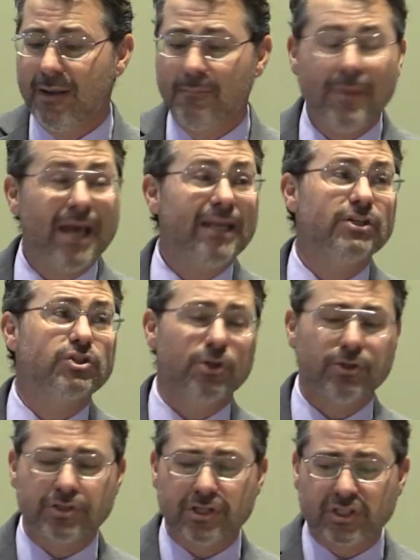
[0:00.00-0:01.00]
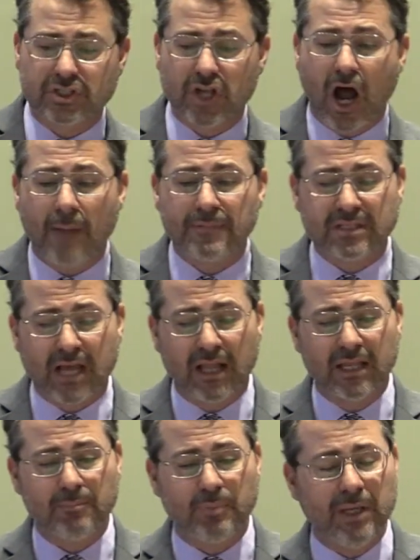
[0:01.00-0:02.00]
Many churches stop
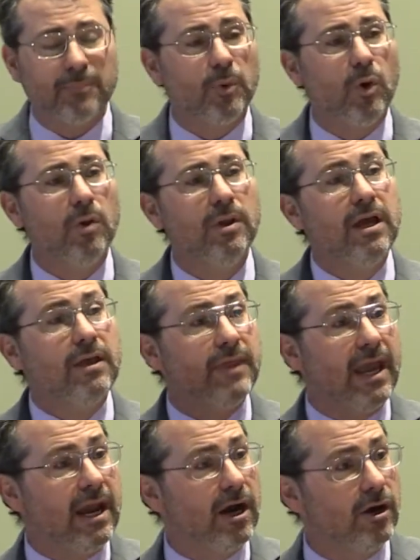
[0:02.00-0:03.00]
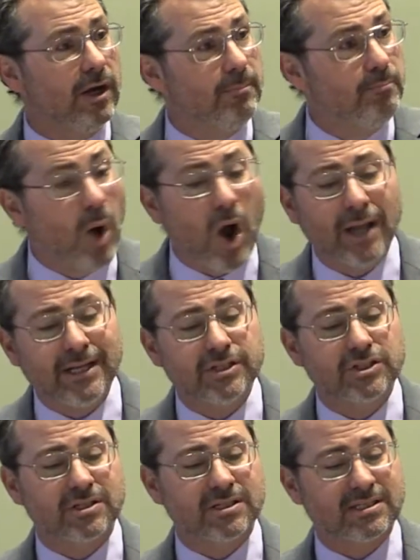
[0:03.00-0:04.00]
telling people they are in
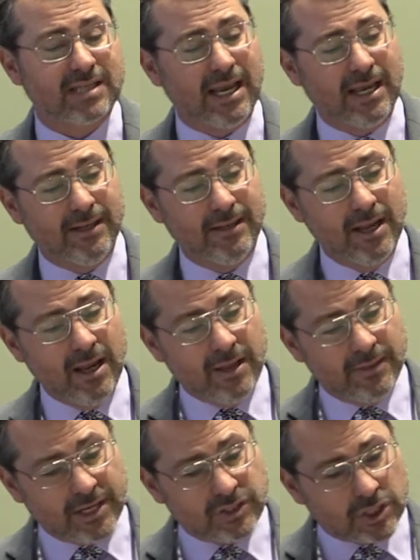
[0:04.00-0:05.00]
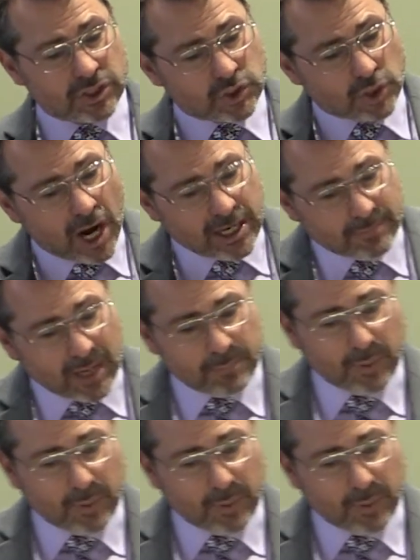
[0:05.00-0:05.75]
bondage to sin. They just tried to make